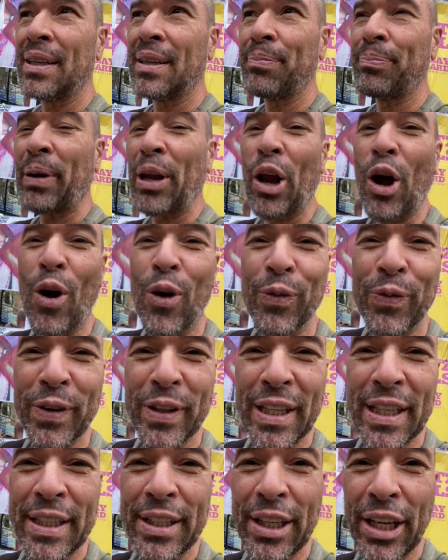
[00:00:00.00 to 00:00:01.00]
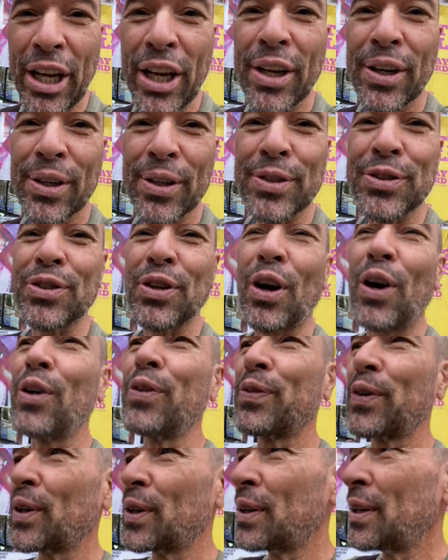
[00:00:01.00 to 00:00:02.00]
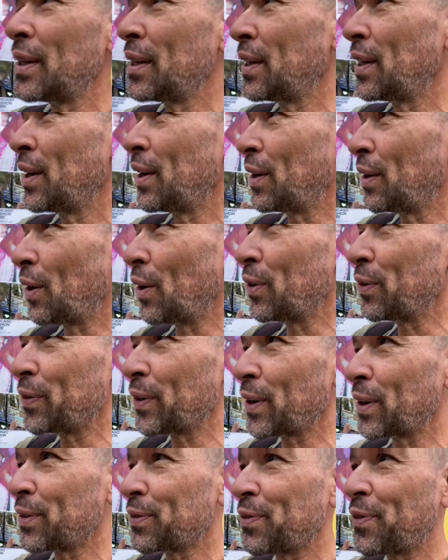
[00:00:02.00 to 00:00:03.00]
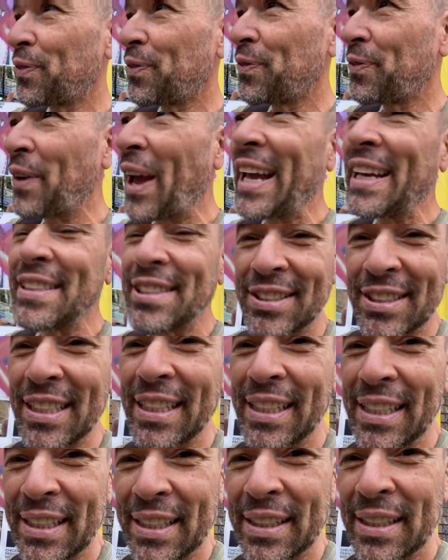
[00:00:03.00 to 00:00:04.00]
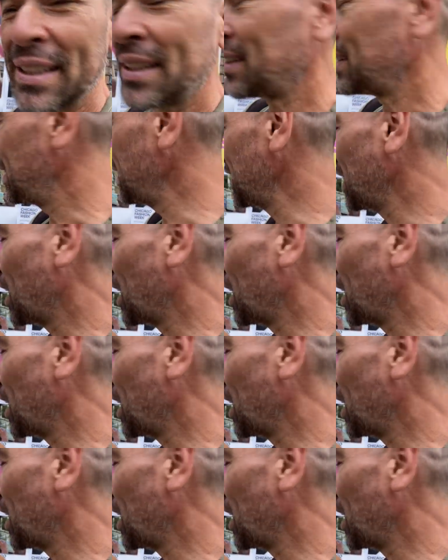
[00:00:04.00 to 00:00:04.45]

But over the years, over over facing the